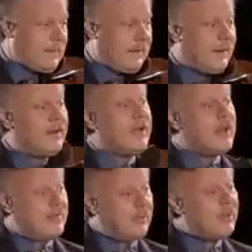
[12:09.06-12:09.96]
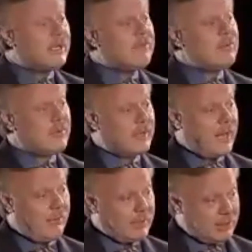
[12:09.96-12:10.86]
Yeah. That will give you the
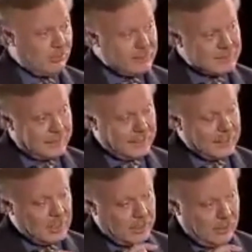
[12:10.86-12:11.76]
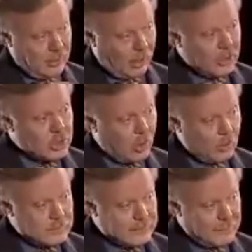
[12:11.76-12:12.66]
characteristic large
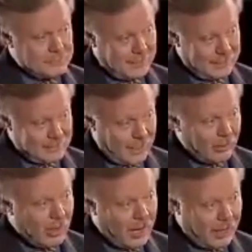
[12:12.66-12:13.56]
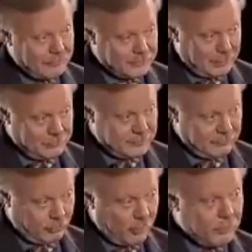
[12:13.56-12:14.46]
whole steps and narrow half steps
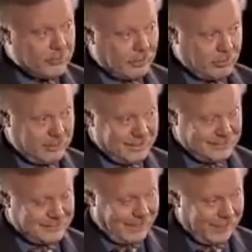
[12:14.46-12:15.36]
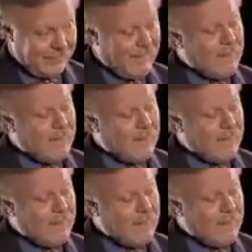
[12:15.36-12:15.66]
for a Pythagorean scale.